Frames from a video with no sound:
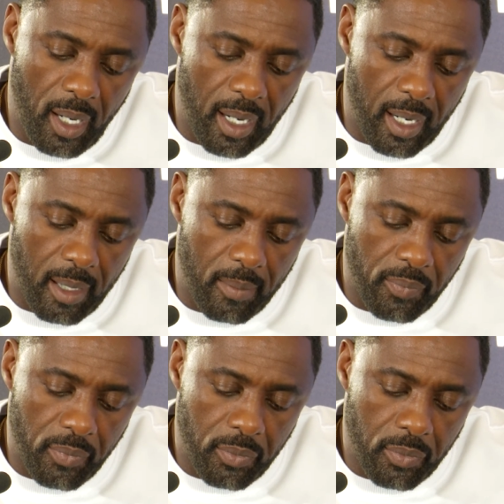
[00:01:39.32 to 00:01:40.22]

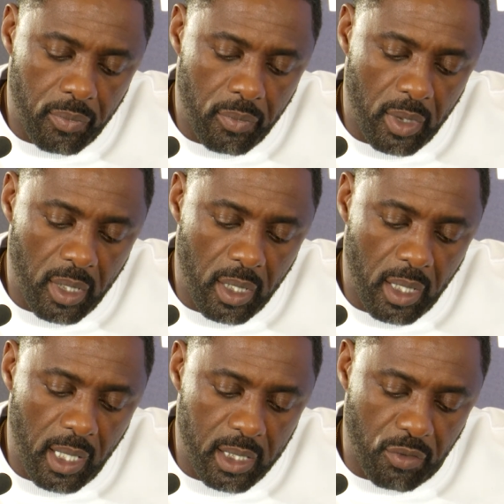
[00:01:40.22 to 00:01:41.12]
um,
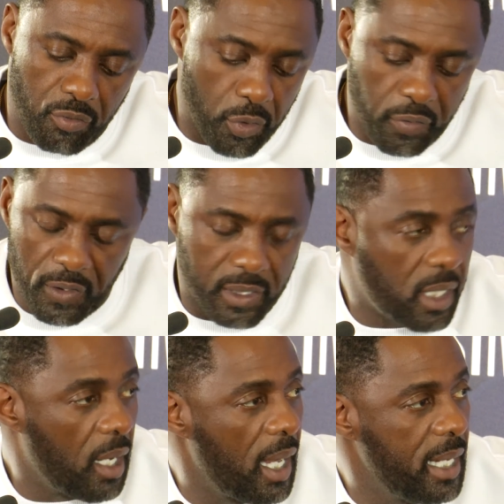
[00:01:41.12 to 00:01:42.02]
he's a ruthless
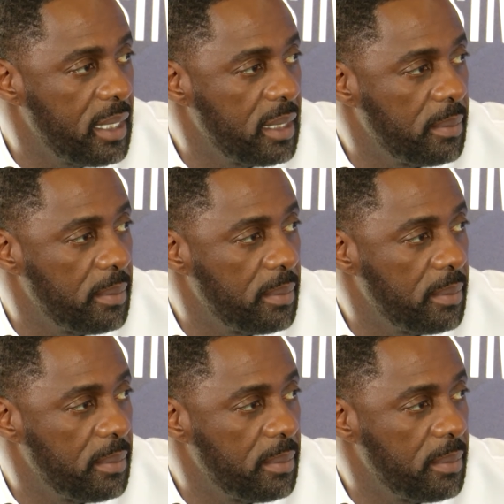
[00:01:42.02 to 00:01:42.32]
guy,